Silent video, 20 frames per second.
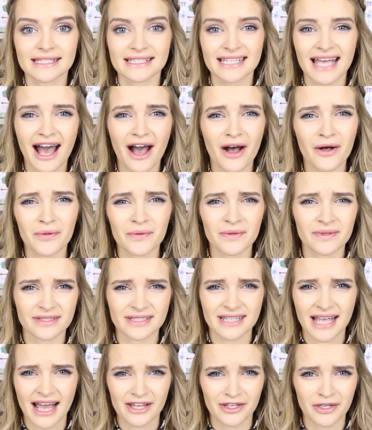
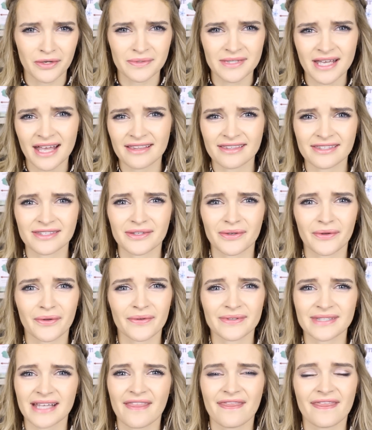towels and
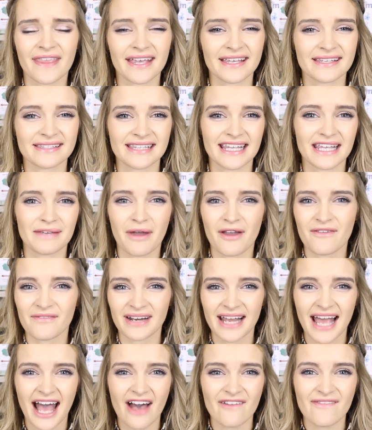utensils and things that you won't
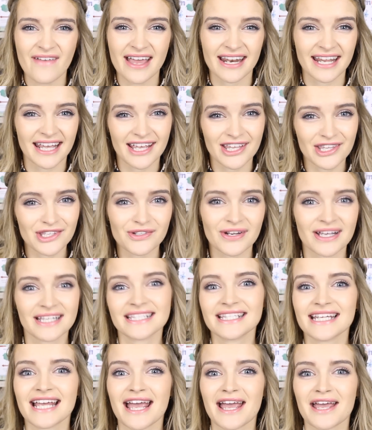really have any
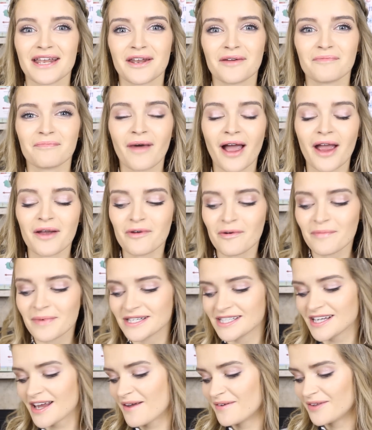interest in, but I will be
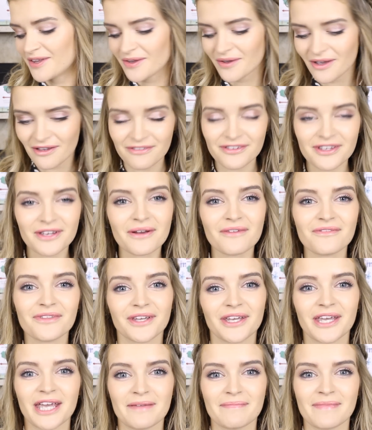showing you a few of
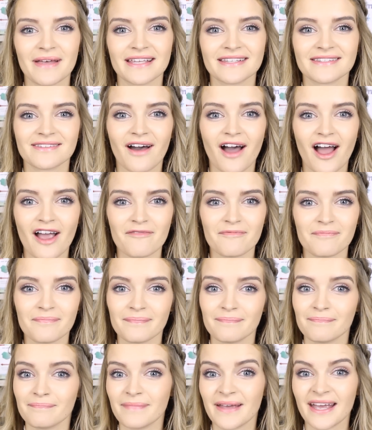the cute bits that I've
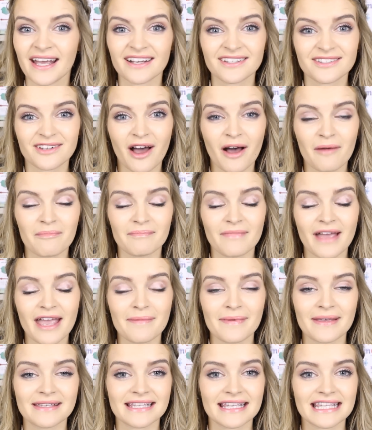picked up
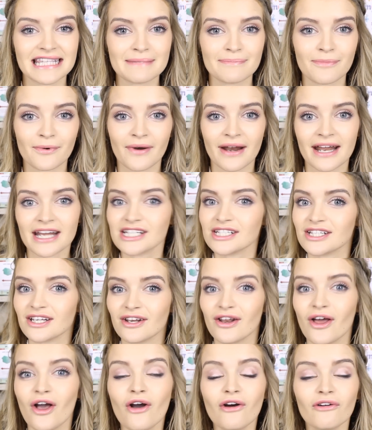maybe as
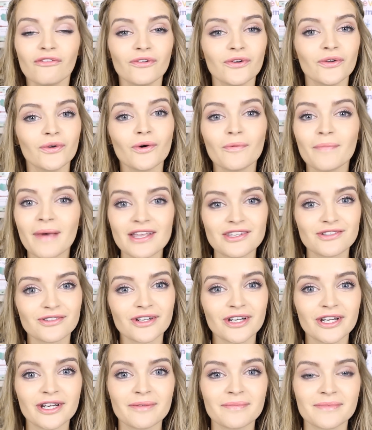inspiration for your
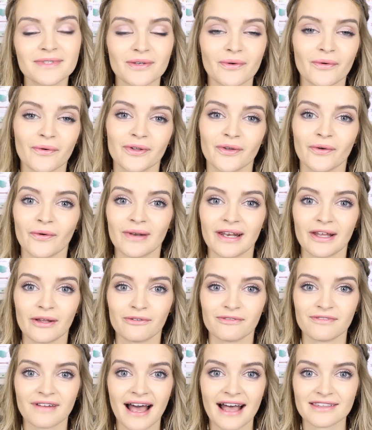bedrooms or your
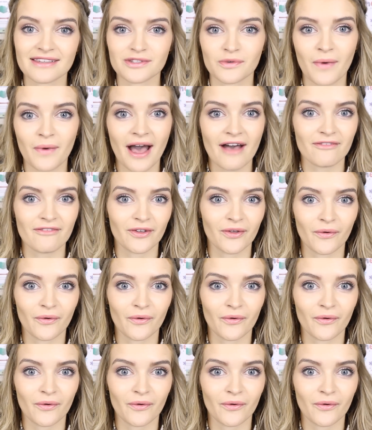little flats or whatever